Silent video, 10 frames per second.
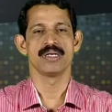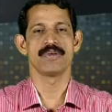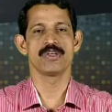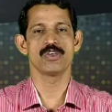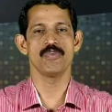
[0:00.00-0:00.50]

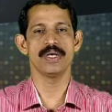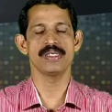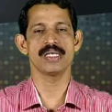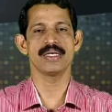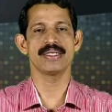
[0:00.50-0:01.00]
Philosophy
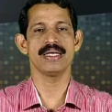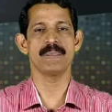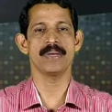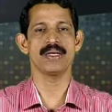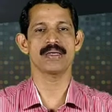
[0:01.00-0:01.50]
is a deep
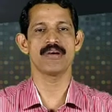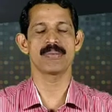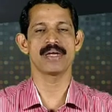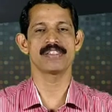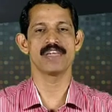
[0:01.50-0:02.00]
and
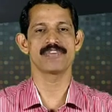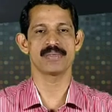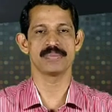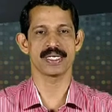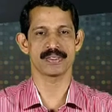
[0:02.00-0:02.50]
comprehensive
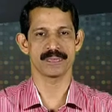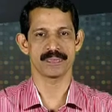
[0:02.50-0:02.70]
subject.